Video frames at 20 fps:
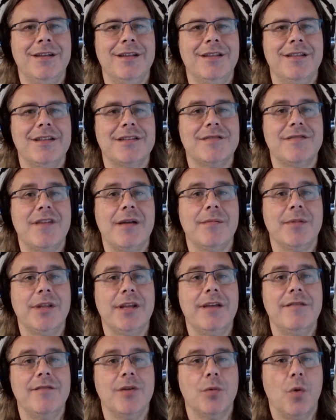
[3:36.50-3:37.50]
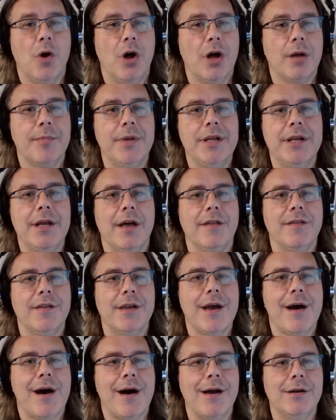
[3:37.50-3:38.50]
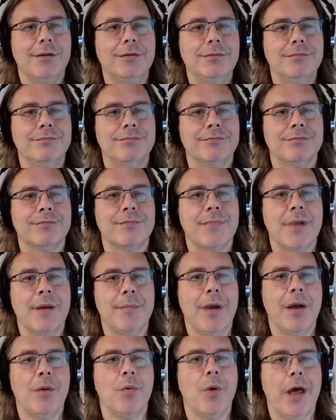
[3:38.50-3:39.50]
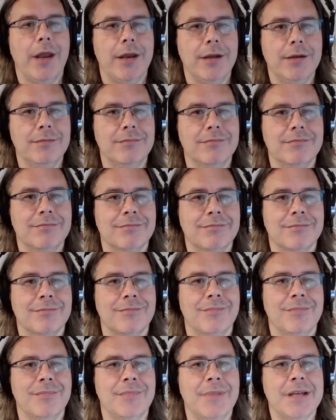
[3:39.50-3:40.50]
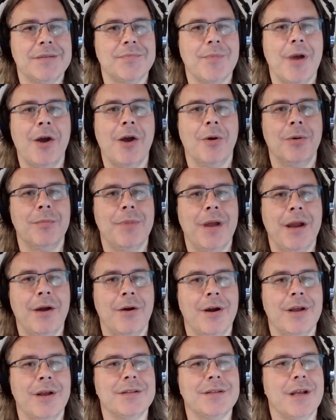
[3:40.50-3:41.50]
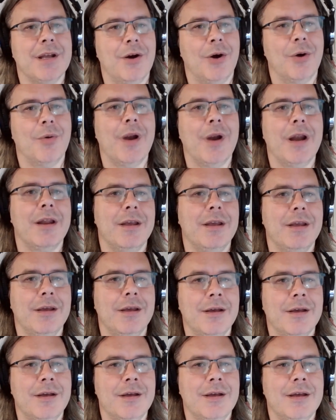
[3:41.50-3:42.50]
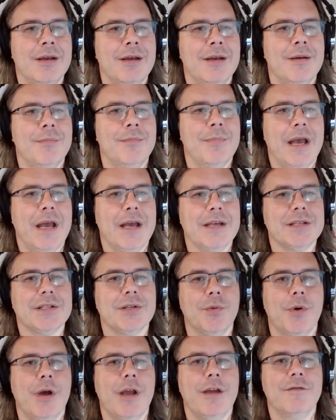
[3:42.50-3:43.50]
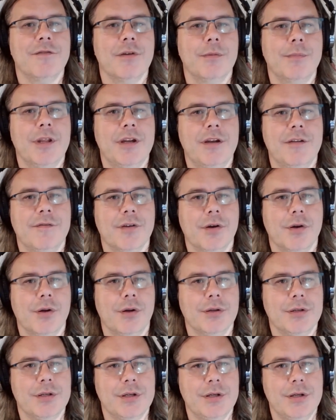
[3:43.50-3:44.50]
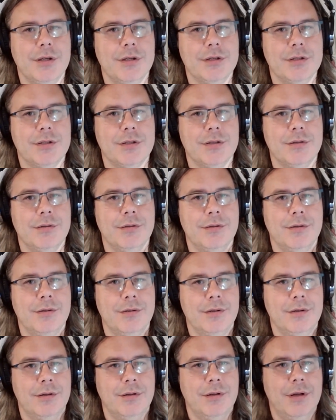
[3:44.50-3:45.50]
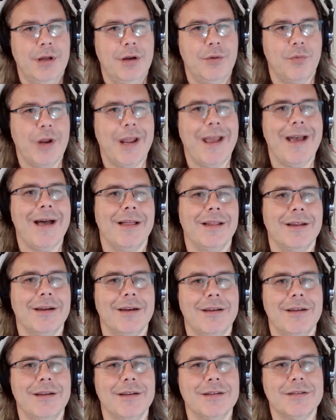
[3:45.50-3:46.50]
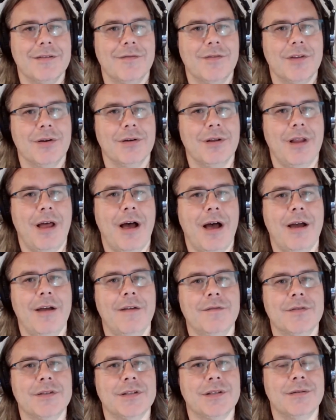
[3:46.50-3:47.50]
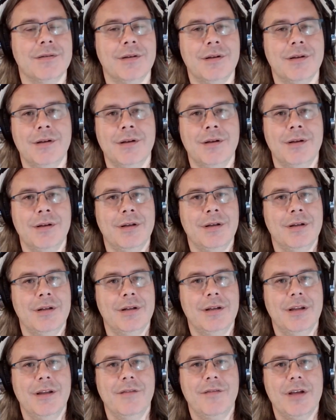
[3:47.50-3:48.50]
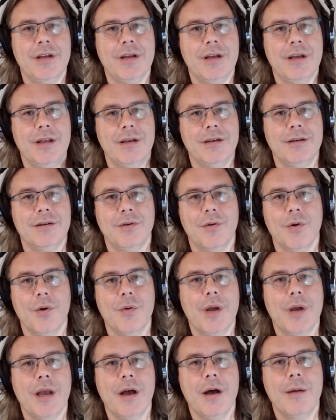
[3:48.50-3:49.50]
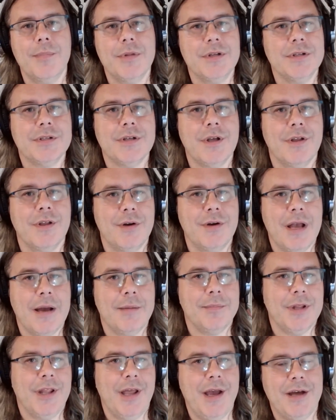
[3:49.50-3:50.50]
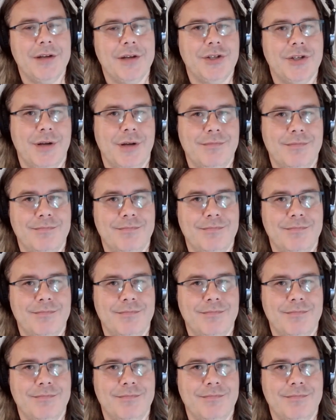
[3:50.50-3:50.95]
This family even walked me down the aisle at my wedding, as my own parents had already passed away from the difficulties and realities of their lives, living and growing up in Southern Appalachia.